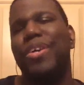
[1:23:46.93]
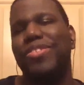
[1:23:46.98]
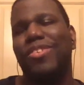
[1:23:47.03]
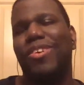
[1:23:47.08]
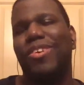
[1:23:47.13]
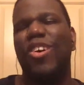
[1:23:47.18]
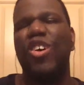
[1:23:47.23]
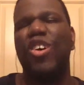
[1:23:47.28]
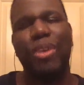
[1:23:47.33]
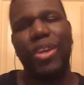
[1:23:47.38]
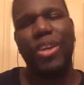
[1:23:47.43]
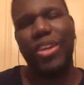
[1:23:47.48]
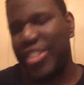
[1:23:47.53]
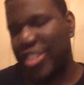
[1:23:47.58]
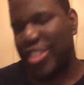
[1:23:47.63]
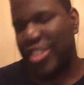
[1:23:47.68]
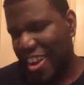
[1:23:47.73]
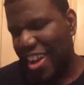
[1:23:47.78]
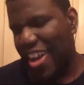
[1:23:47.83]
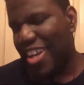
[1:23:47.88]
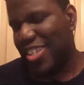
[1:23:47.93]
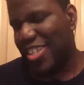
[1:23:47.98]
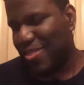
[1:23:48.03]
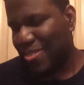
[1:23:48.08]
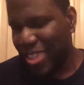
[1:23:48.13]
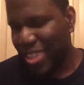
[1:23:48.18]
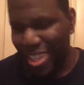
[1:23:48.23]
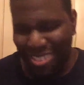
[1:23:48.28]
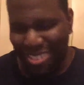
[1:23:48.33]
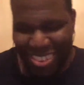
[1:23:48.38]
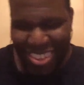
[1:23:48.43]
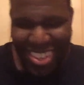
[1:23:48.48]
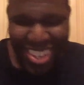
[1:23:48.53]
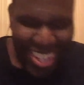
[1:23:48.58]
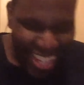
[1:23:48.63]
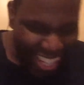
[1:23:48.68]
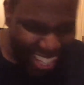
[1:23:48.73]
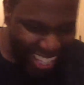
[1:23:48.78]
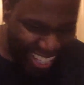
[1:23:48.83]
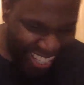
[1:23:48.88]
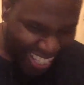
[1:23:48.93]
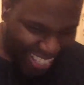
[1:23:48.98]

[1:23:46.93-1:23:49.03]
Rim is best girl. I mean, that's trash. Whatever.